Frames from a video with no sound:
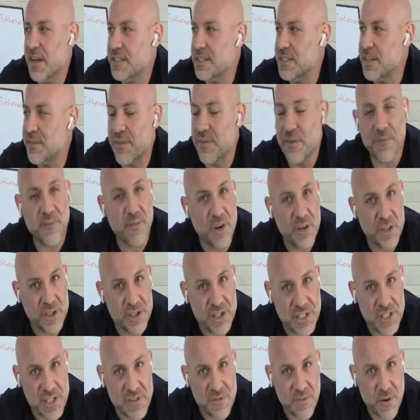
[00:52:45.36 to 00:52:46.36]
different
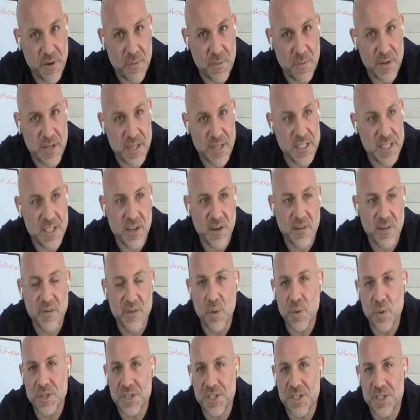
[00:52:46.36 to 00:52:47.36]
versions from silver,
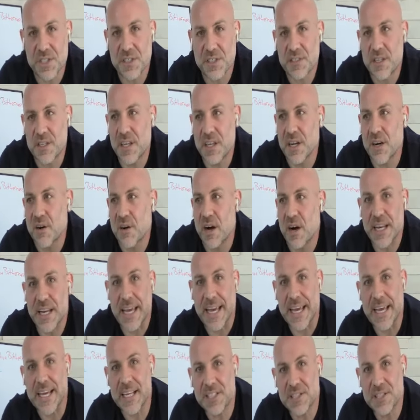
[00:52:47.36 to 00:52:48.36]
which is
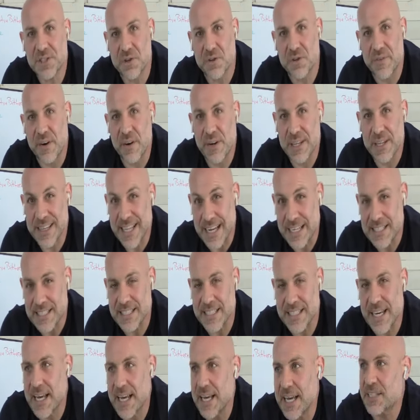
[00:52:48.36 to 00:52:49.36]
unaged or very
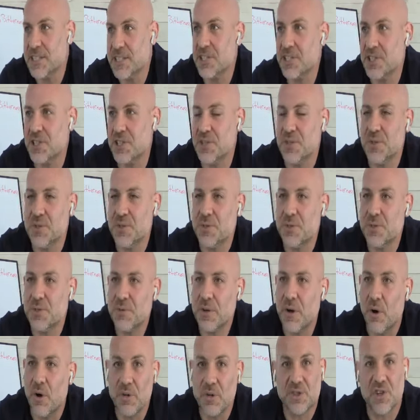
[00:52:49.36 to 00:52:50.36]
lightly aged, to
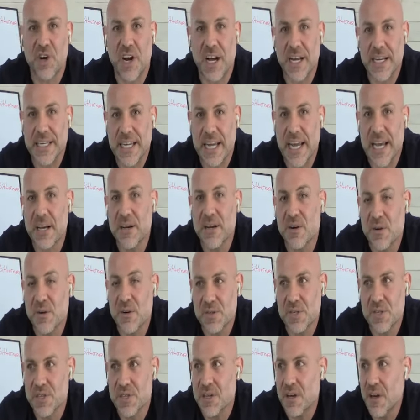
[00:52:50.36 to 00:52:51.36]
ultra
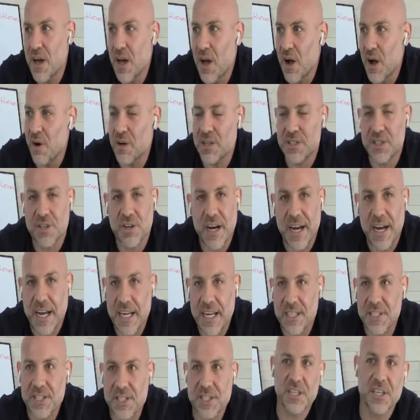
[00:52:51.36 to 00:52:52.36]
añejos, which are
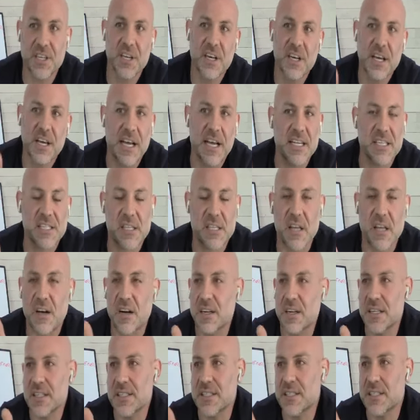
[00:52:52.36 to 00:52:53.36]
aged as
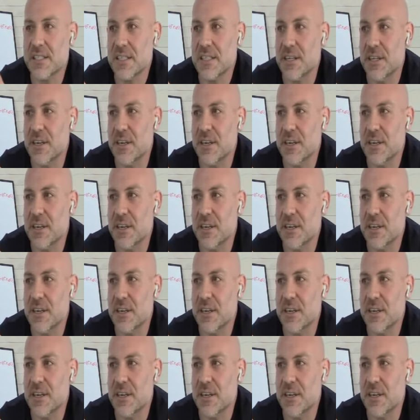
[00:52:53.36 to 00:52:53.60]
long as